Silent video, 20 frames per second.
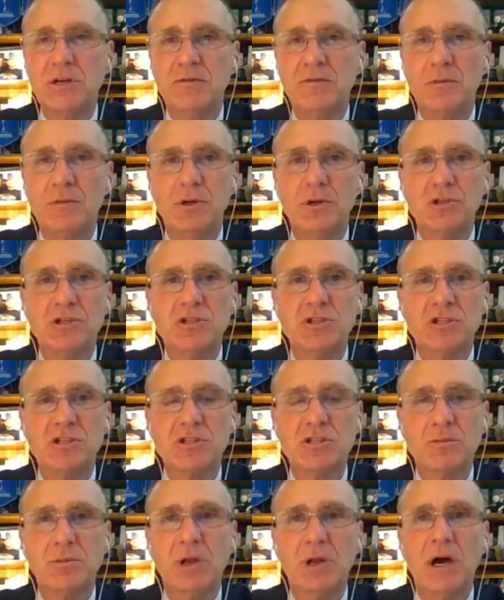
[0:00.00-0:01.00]
of emergency
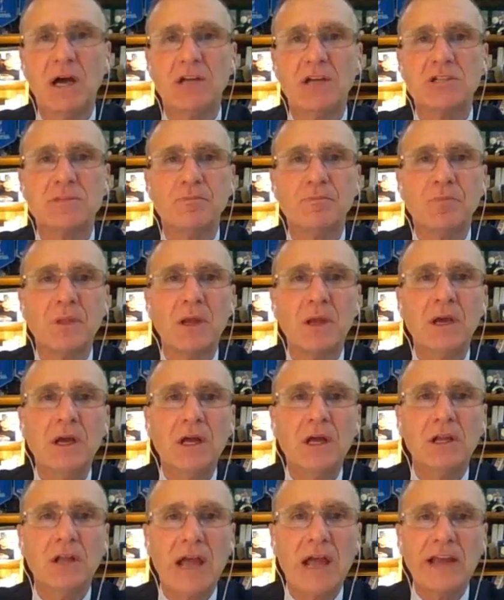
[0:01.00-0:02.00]
supplies?
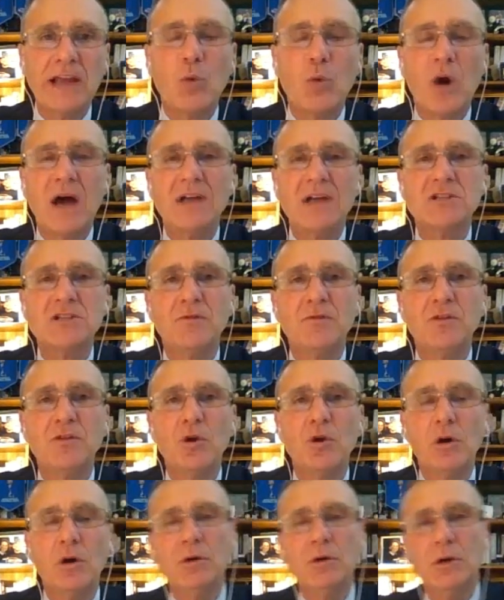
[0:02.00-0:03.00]
Likewise, if
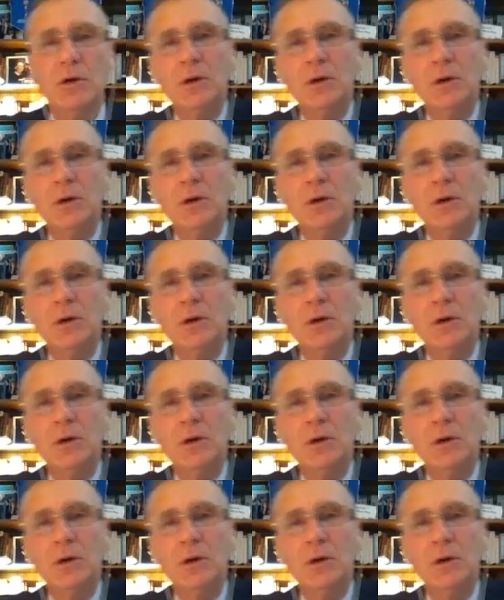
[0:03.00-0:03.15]
you